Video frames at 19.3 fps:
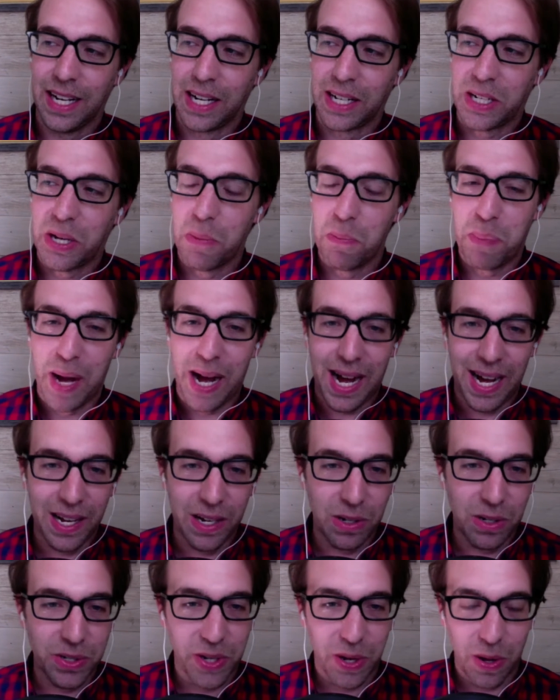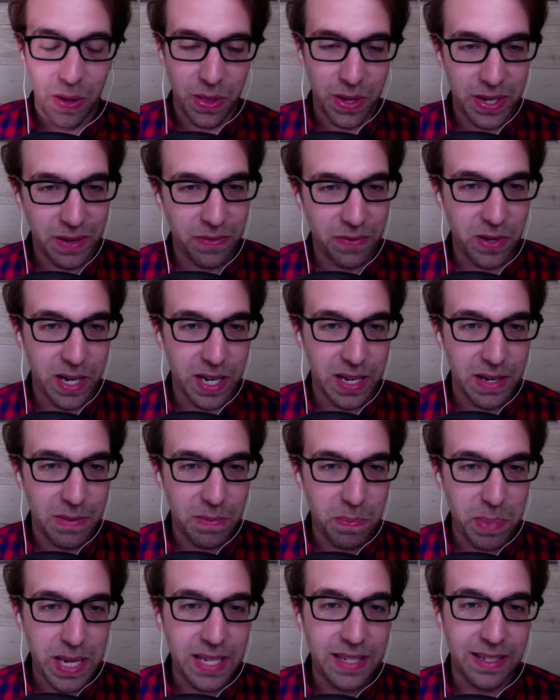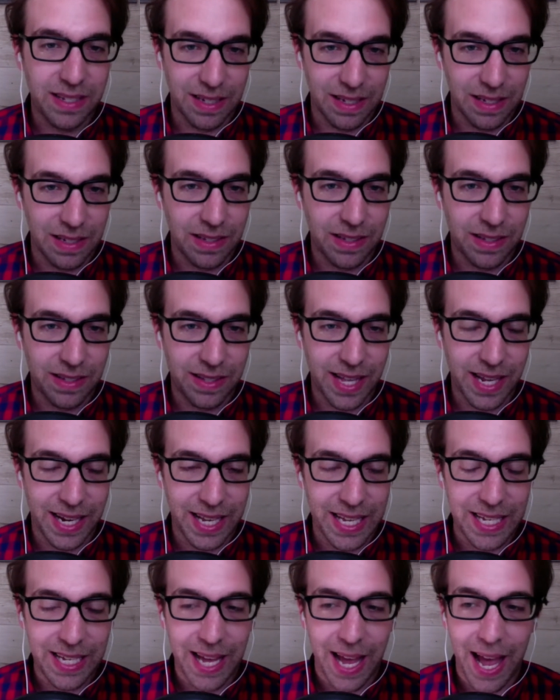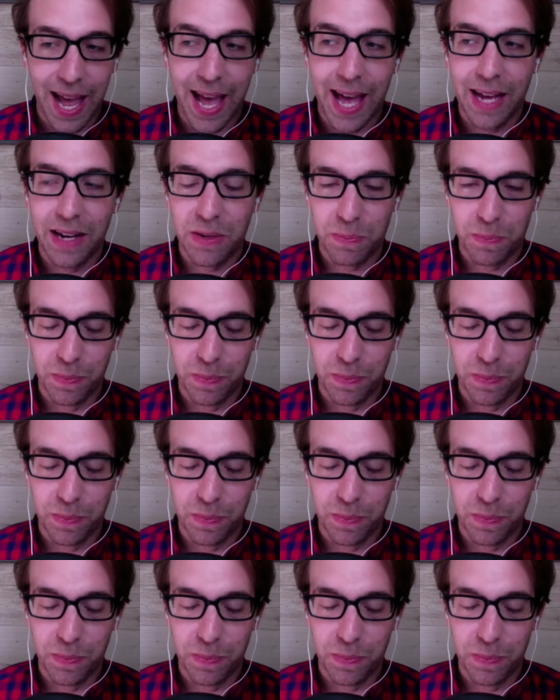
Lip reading: compiled all the different pieces that he had